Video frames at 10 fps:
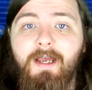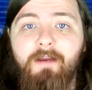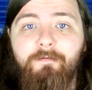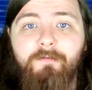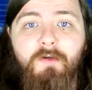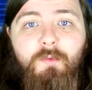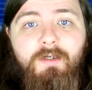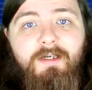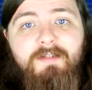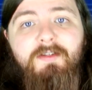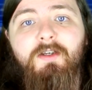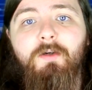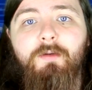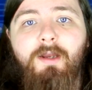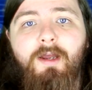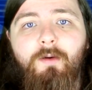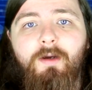a few years ago now,